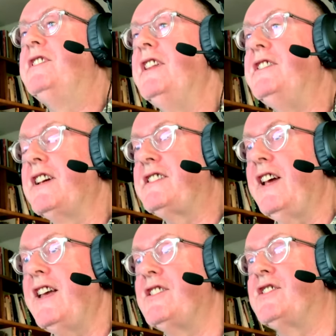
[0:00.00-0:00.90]
to the
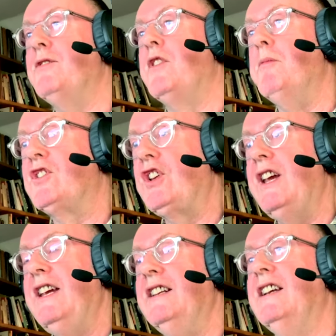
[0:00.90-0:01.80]
dictates of the
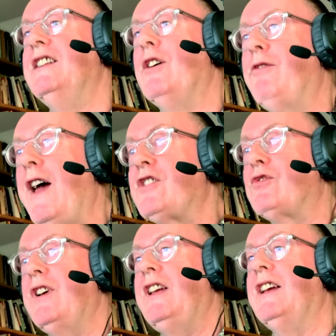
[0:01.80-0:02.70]
machine and the
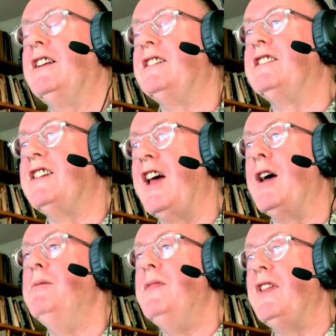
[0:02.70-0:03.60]
factory and
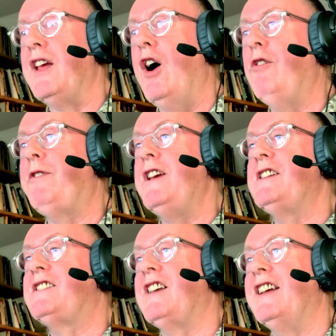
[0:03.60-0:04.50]
the
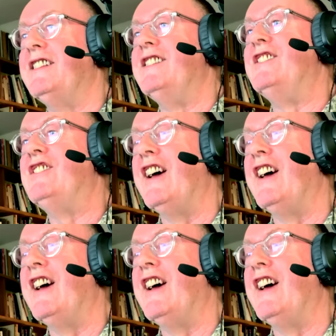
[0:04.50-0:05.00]
office, and